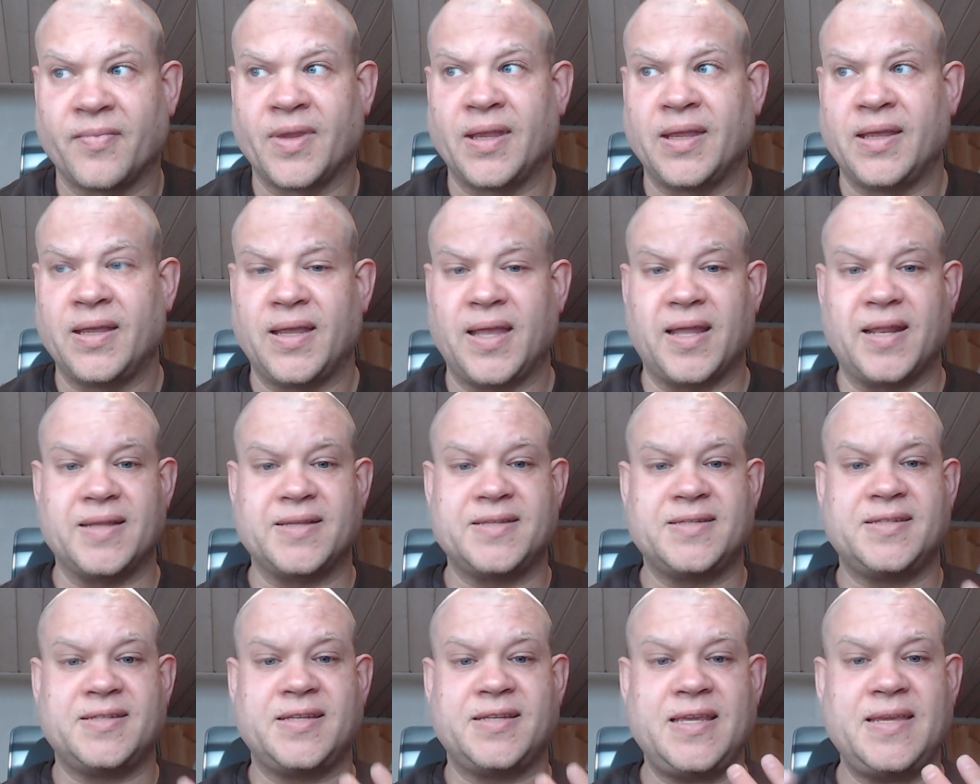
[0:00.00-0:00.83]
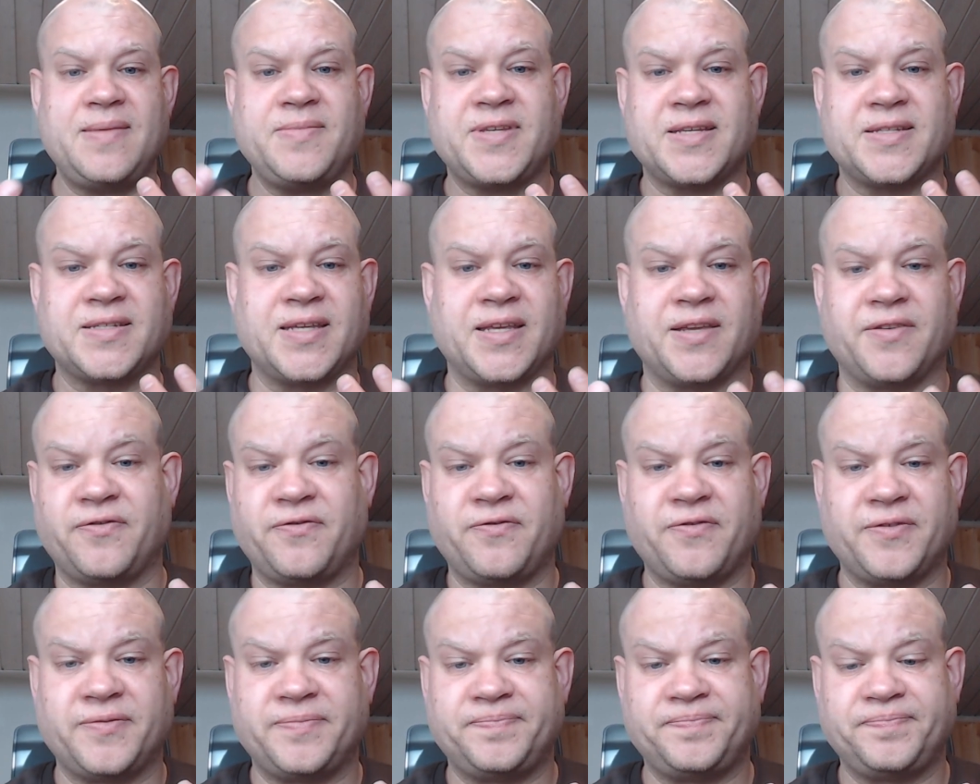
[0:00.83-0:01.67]
And it seems as
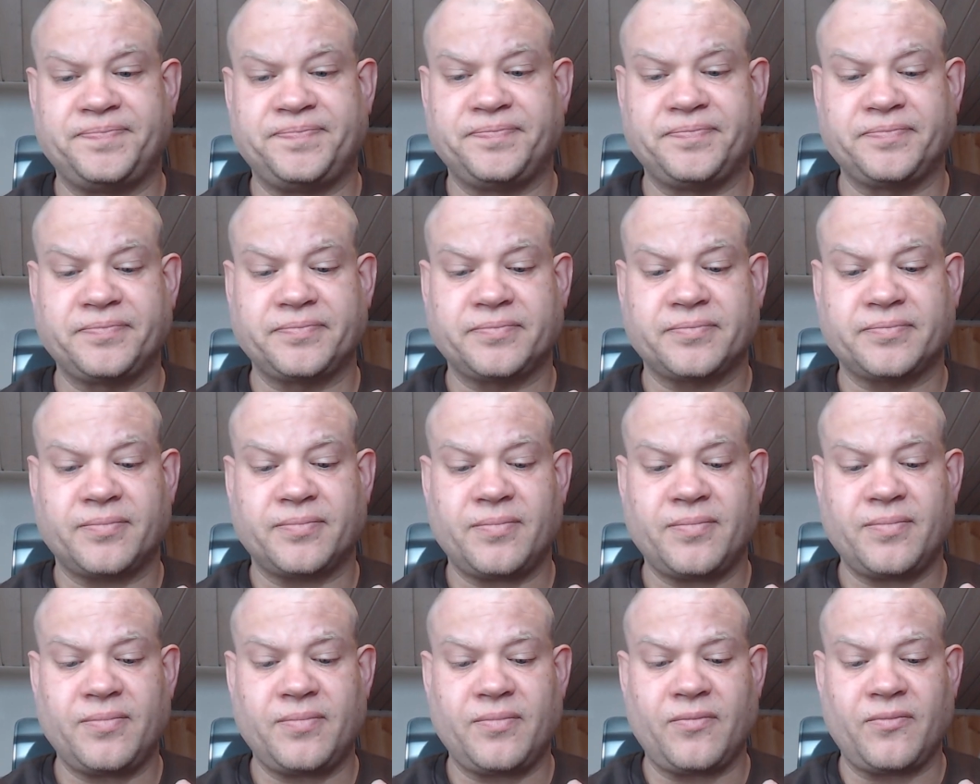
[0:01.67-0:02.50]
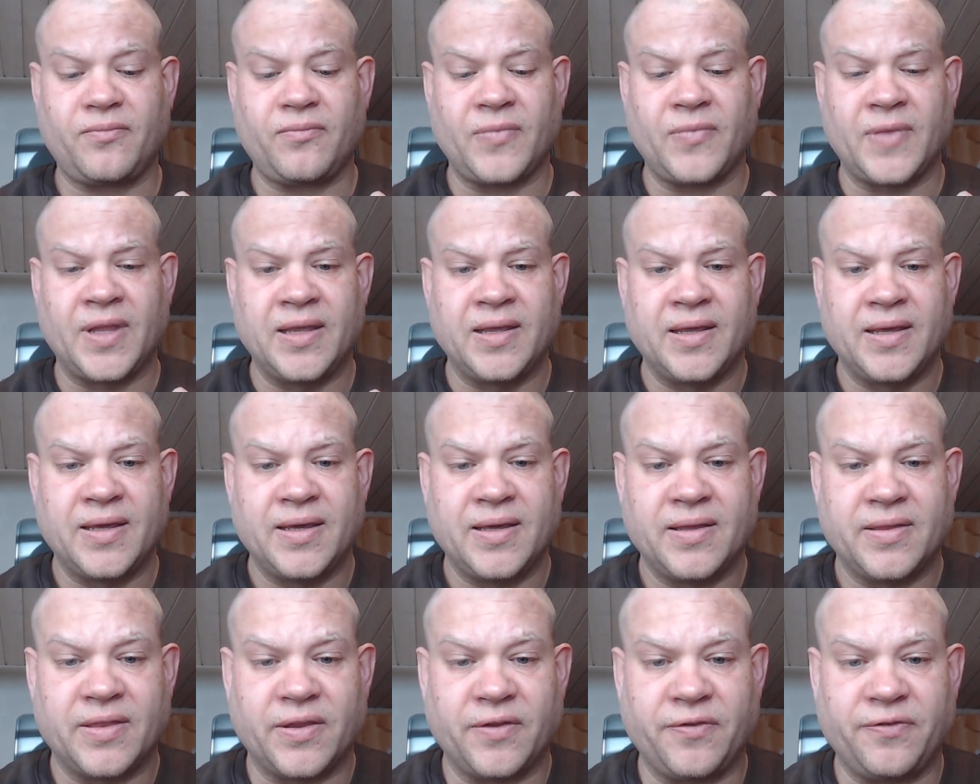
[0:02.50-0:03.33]
if
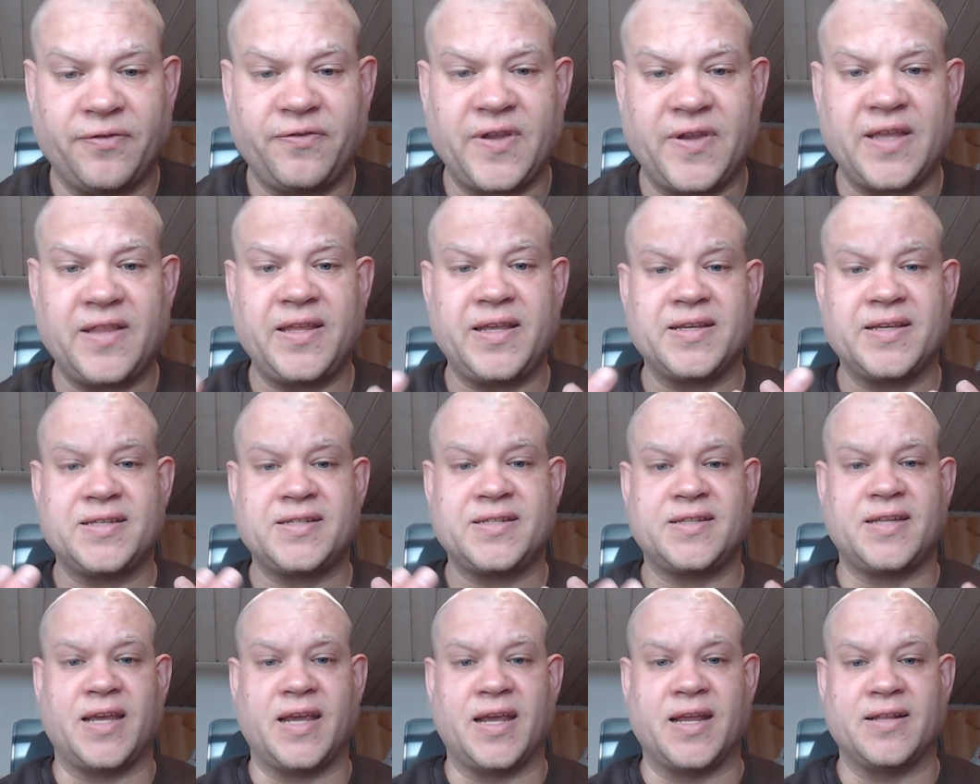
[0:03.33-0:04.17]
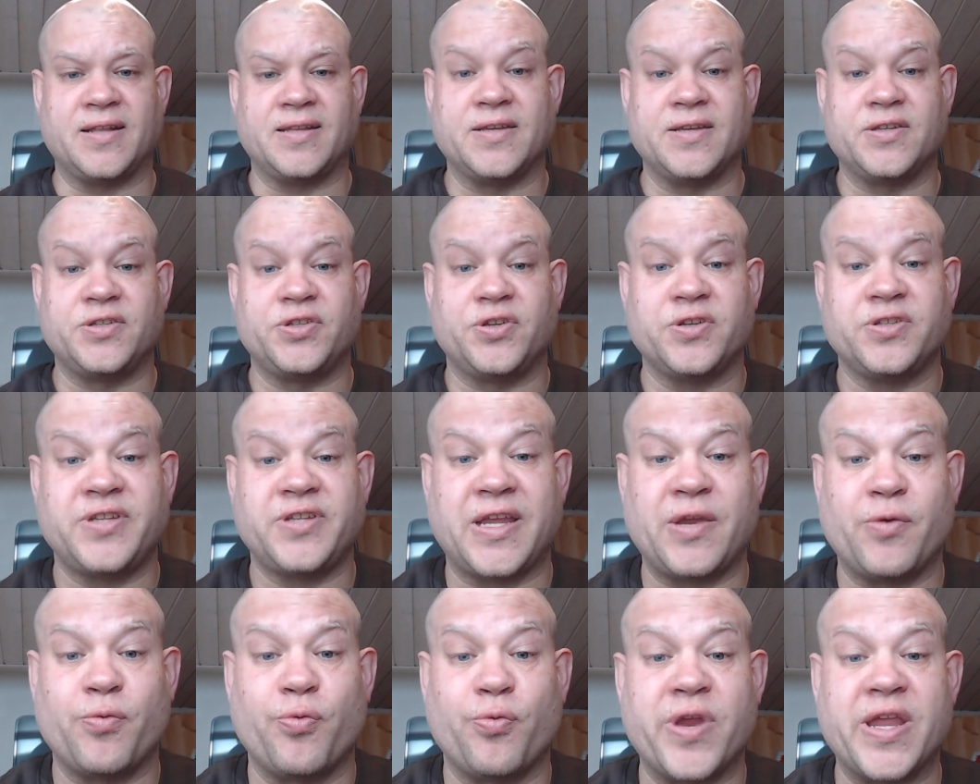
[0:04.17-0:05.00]
the feeling state is just a
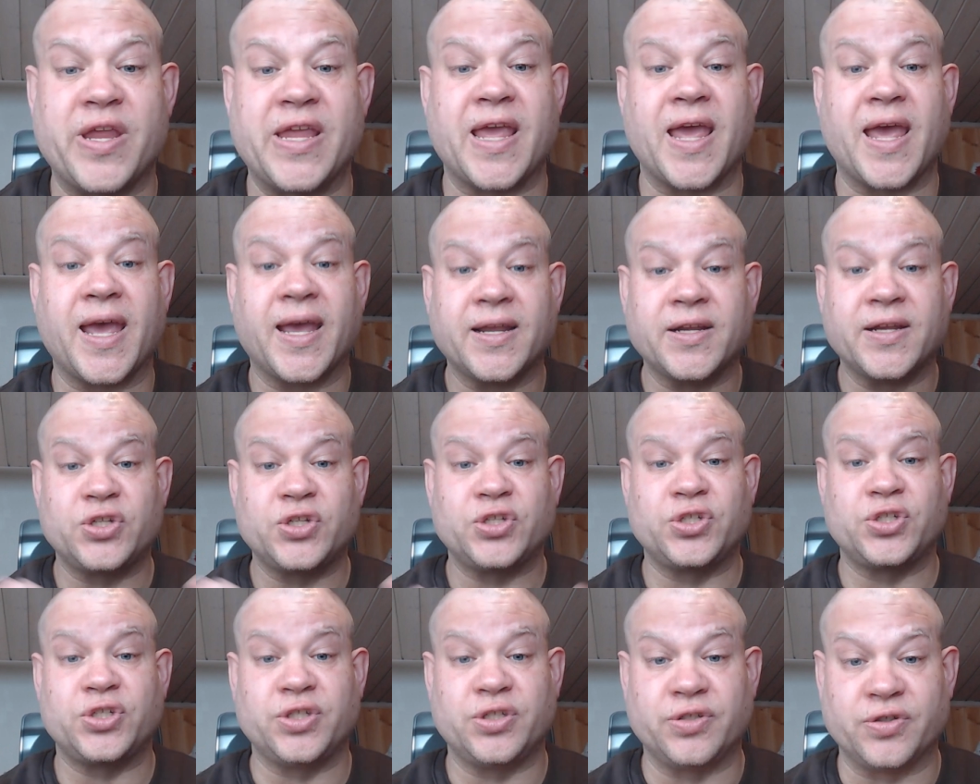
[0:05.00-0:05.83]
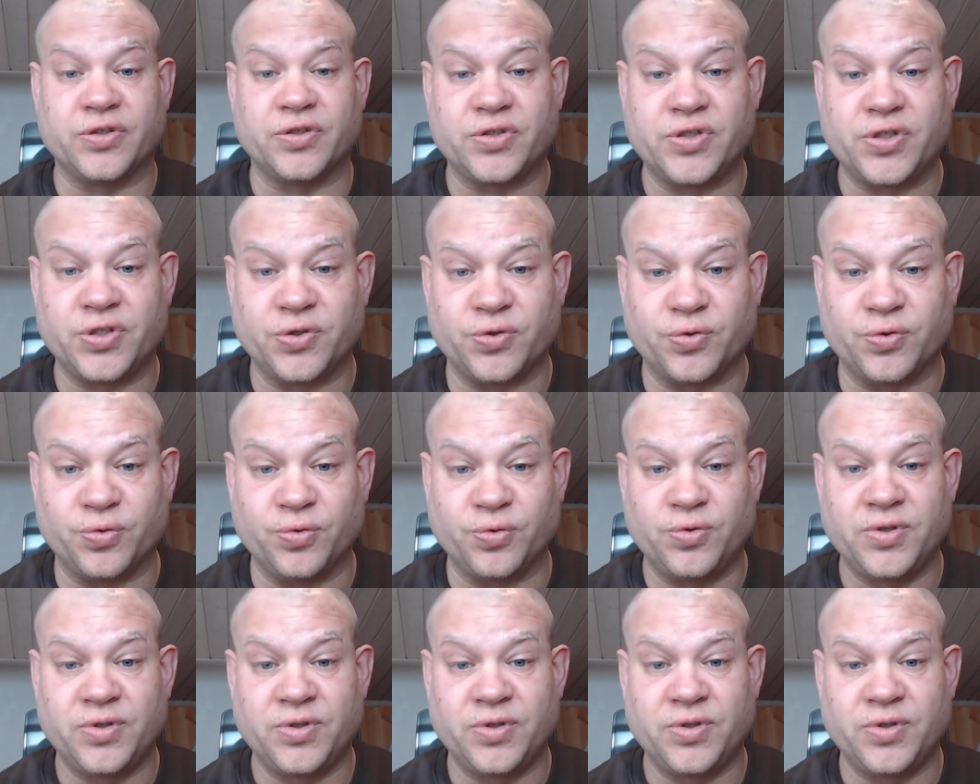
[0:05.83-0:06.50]
reaction to